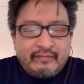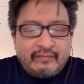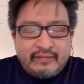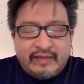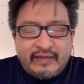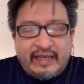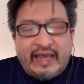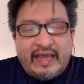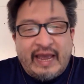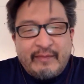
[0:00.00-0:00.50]

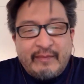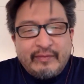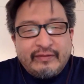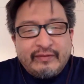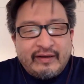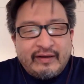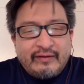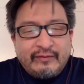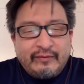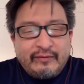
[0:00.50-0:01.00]
say,
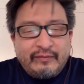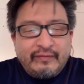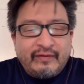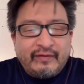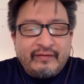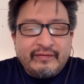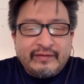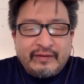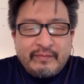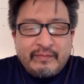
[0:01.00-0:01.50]
Amazon, who've
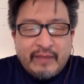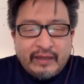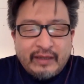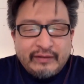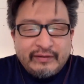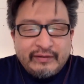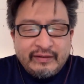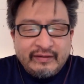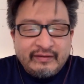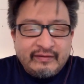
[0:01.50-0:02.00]
obviously
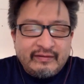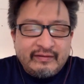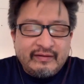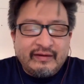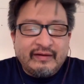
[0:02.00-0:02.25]
mentioned,